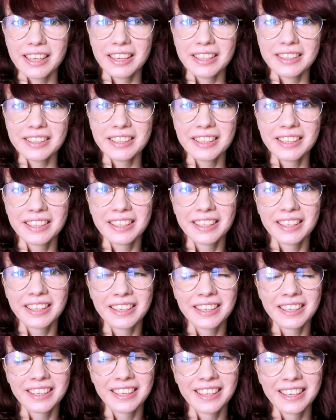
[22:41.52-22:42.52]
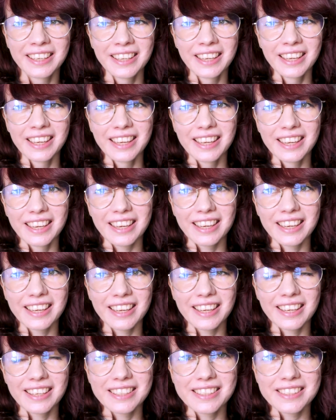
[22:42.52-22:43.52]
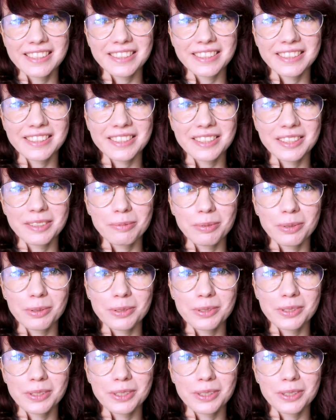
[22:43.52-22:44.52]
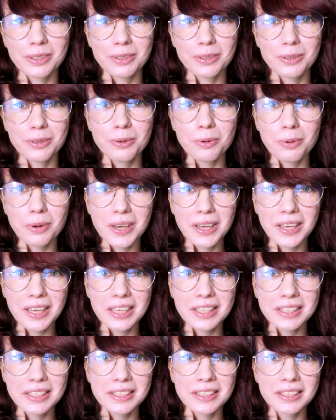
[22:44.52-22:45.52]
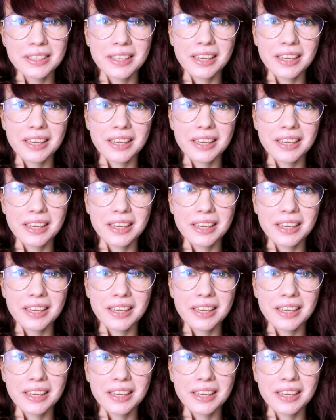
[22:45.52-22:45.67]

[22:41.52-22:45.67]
then I started posting new ones.